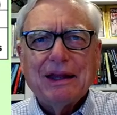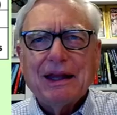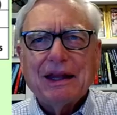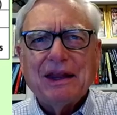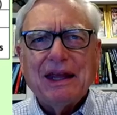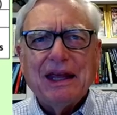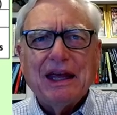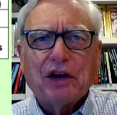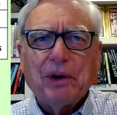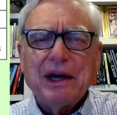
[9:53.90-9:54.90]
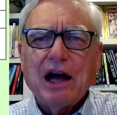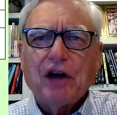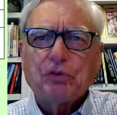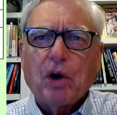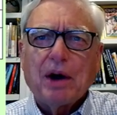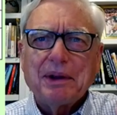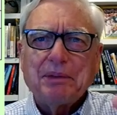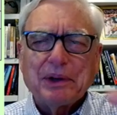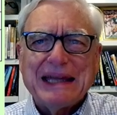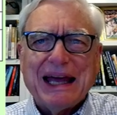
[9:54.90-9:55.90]
the greenhouse warming
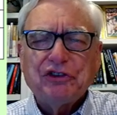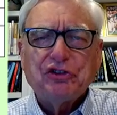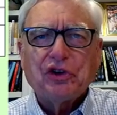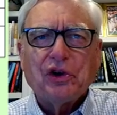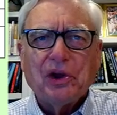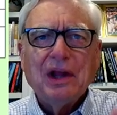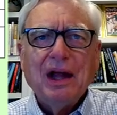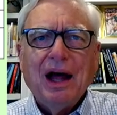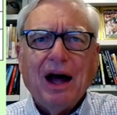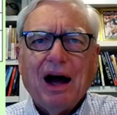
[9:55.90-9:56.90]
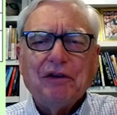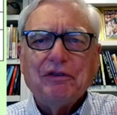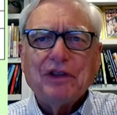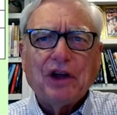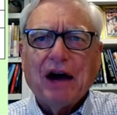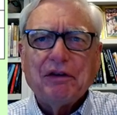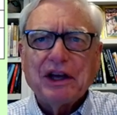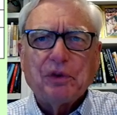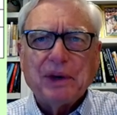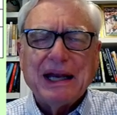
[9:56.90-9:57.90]
potential of a
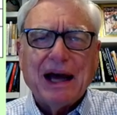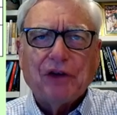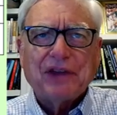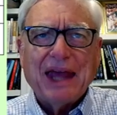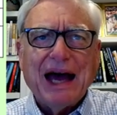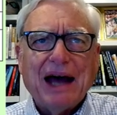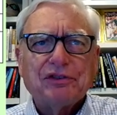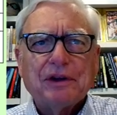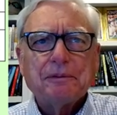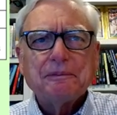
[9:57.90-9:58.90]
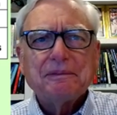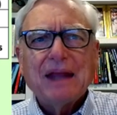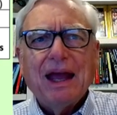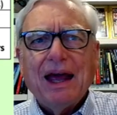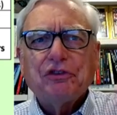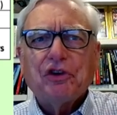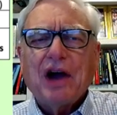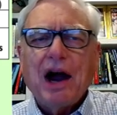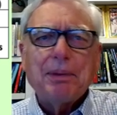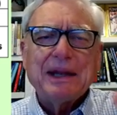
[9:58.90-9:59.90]
greenhouse gas. And so carbon